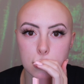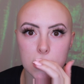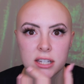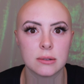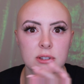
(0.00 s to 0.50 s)

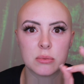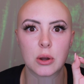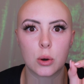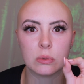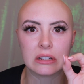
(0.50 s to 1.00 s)
seems to be
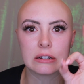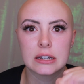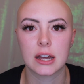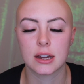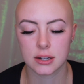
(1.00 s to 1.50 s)
holding
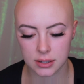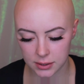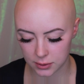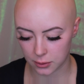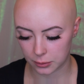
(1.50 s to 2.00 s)
tight.
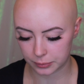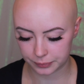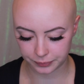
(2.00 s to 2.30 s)
So